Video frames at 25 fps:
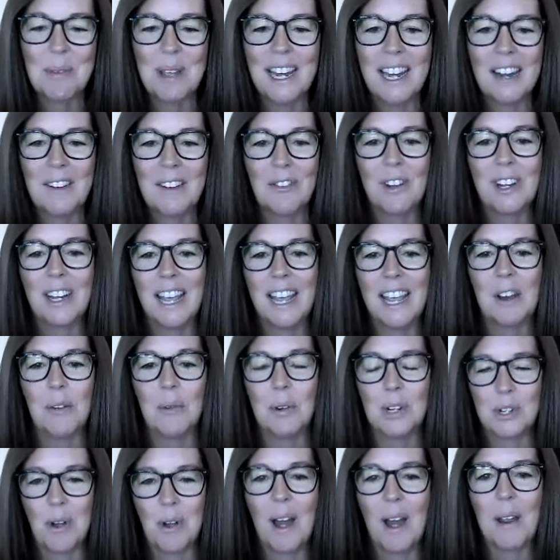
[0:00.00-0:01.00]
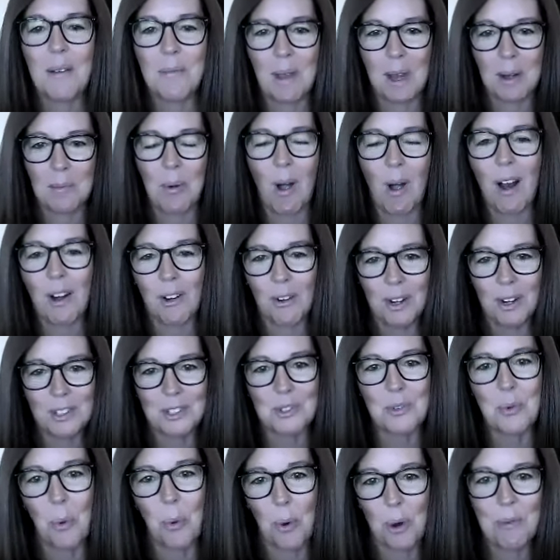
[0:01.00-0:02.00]
but every day we try and make
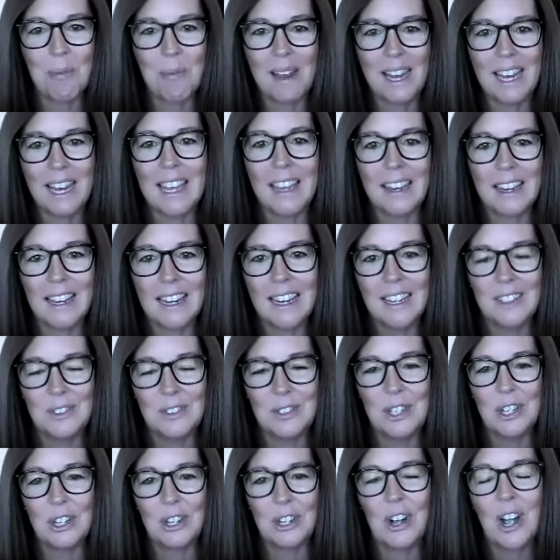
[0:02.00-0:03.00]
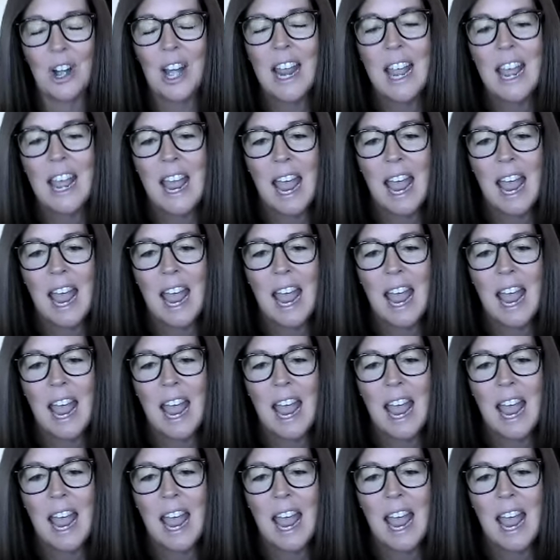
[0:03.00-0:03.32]
progress toward making it easier.